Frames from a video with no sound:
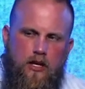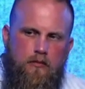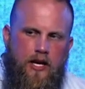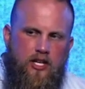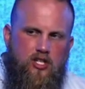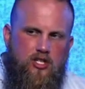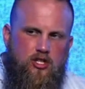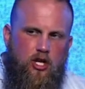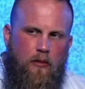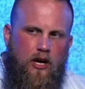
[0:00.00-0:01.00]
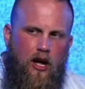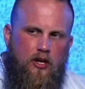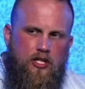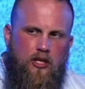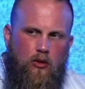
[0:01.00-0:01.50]
Man, this is
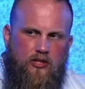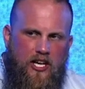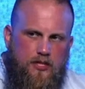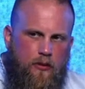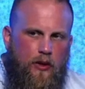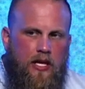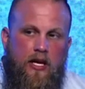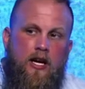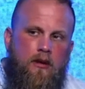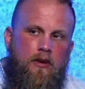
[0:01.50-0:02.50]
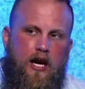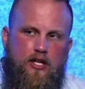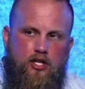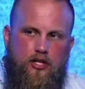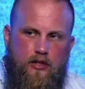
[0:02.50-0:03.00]
terminology in Old Testament we didn't hear
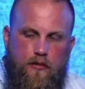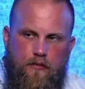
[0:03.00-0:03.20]
much.